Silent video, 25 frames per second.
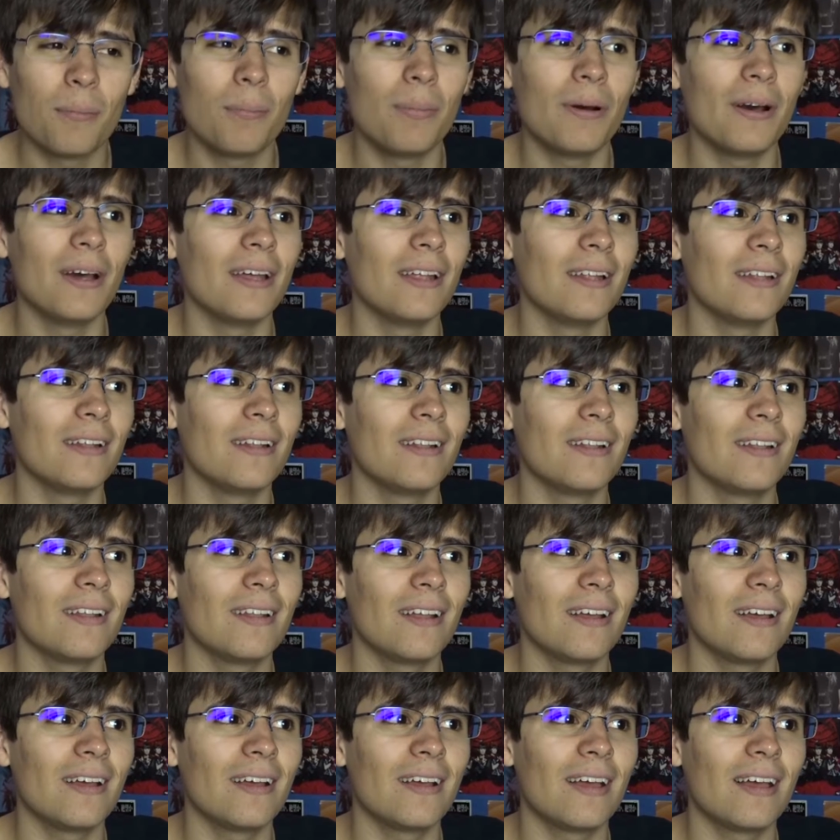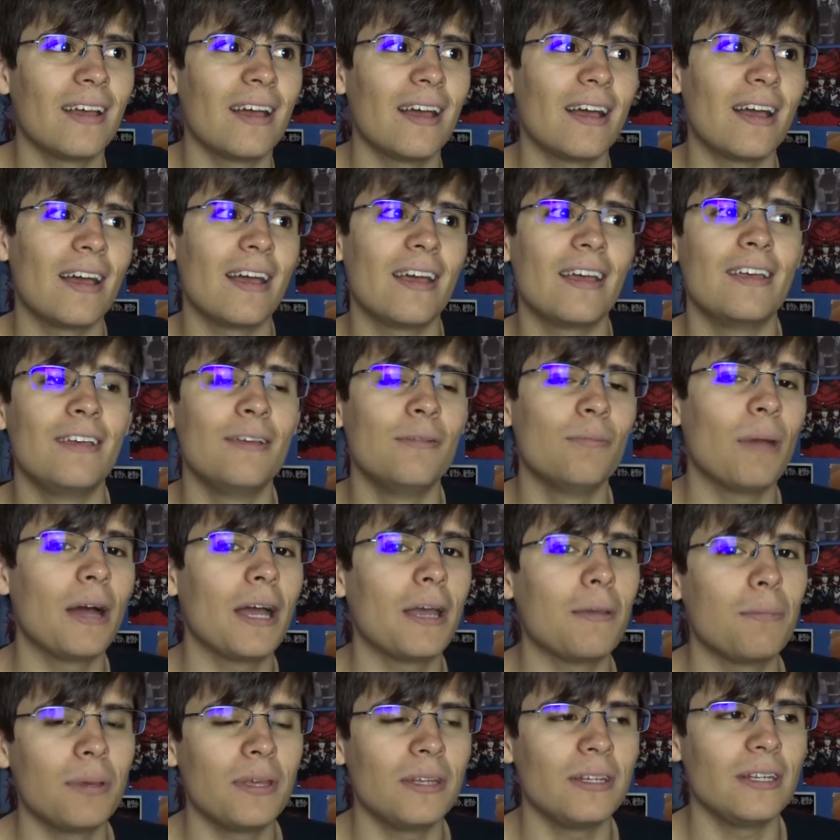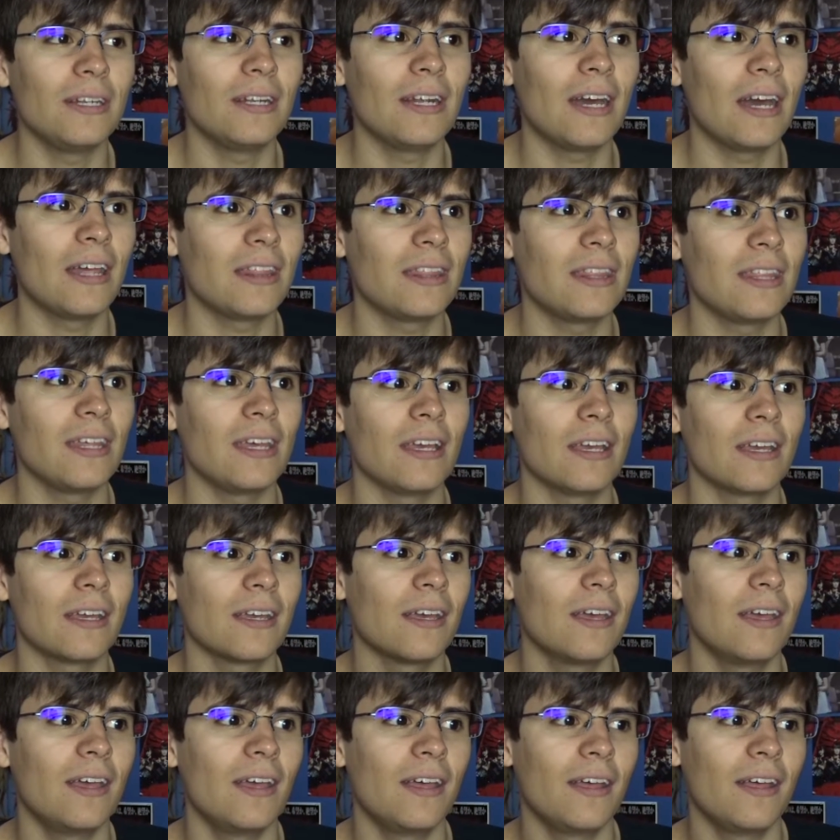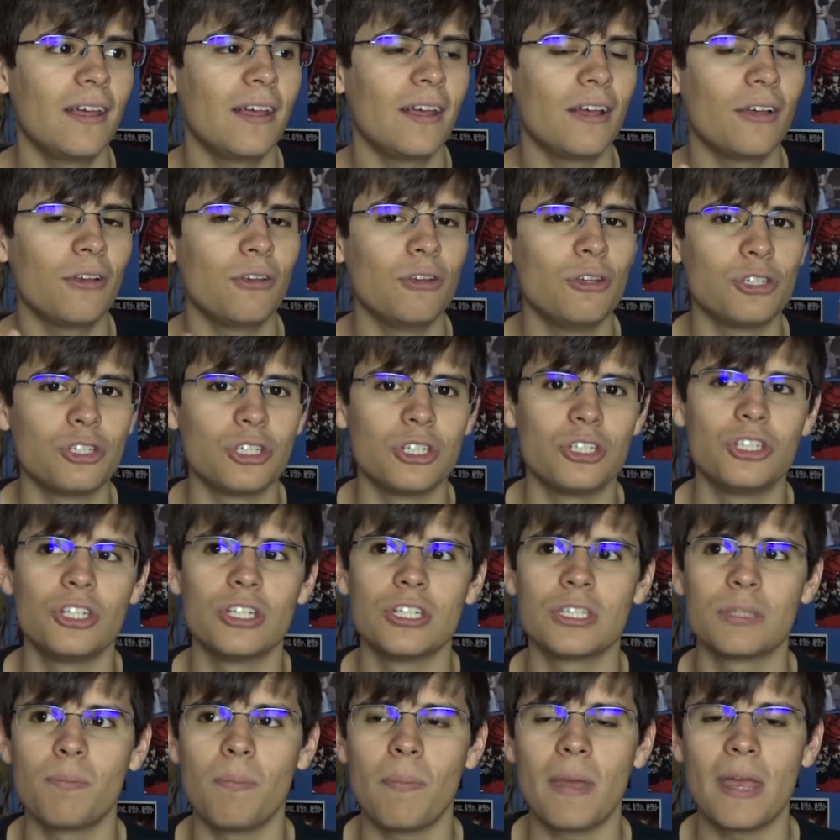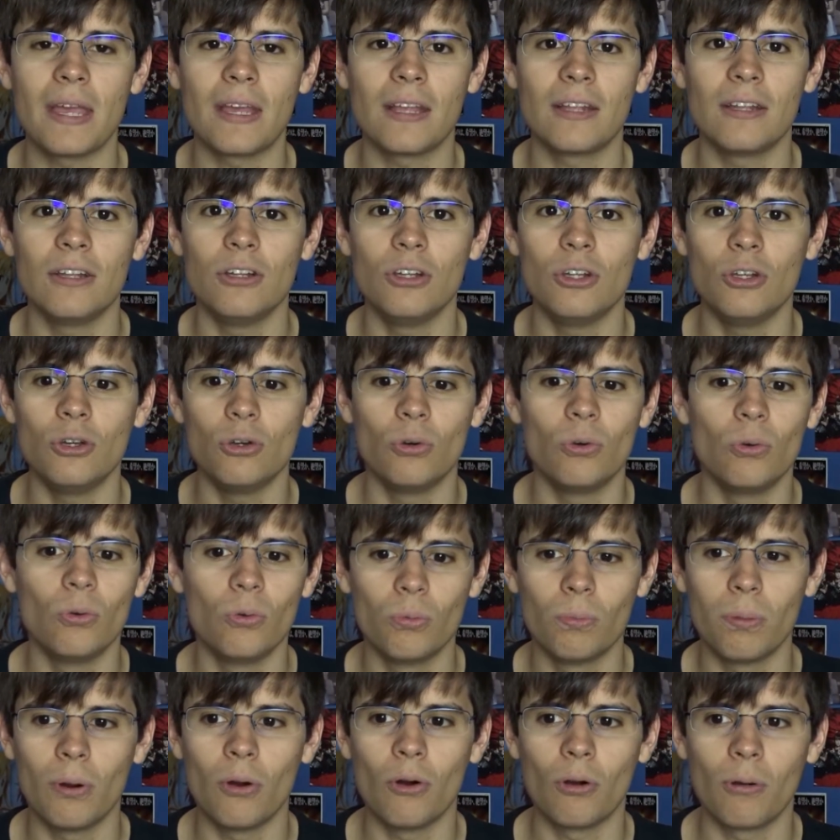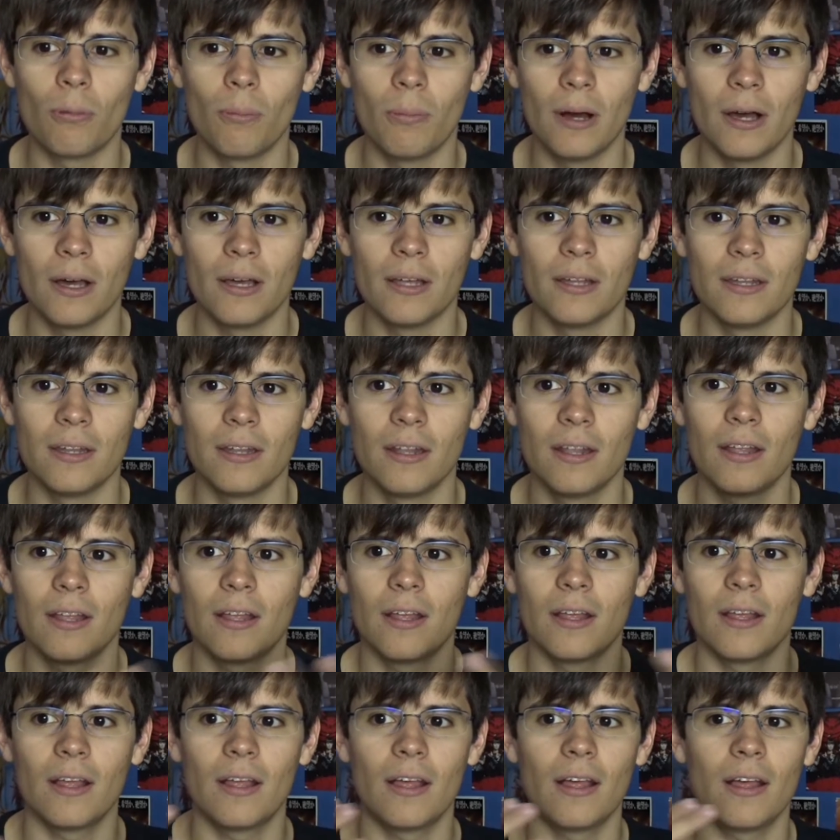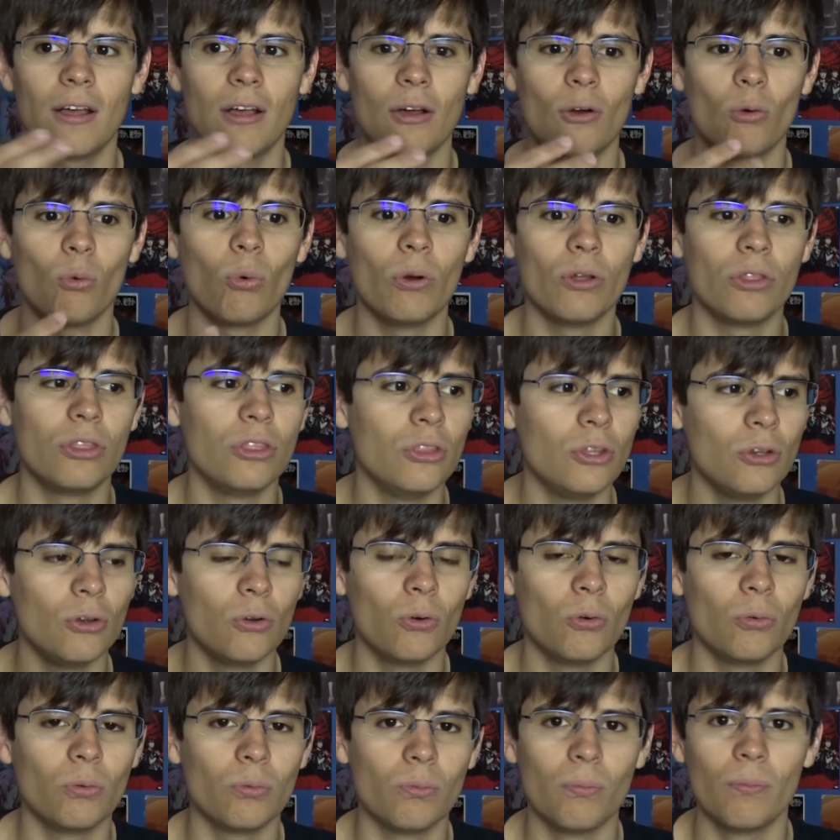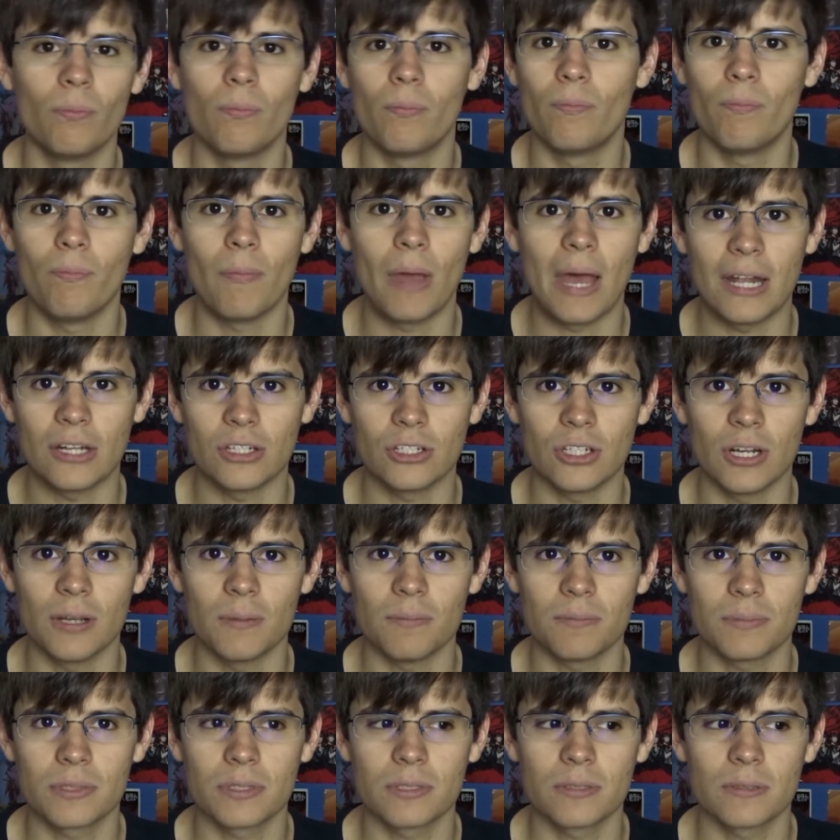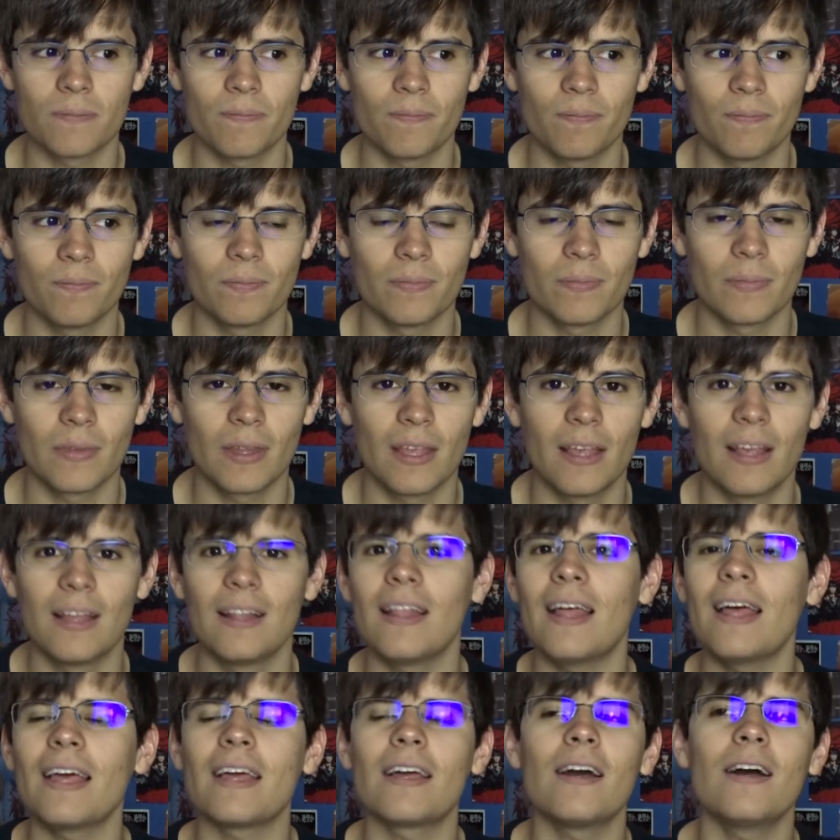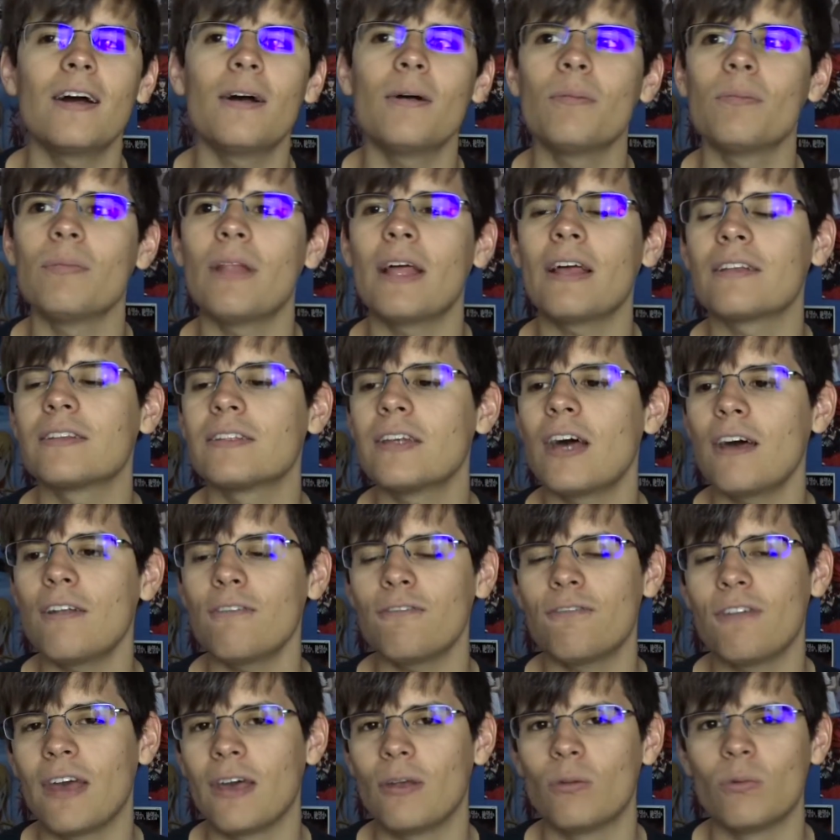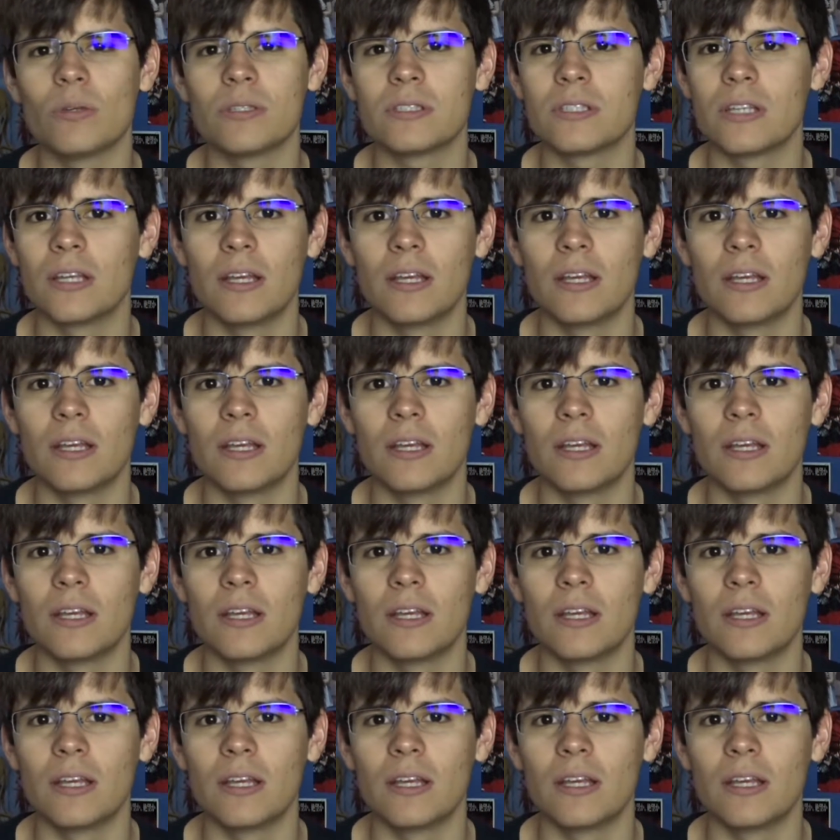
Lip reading: But in my opinion, I think you should just make new Pokemon with new matchups. Like Donphan was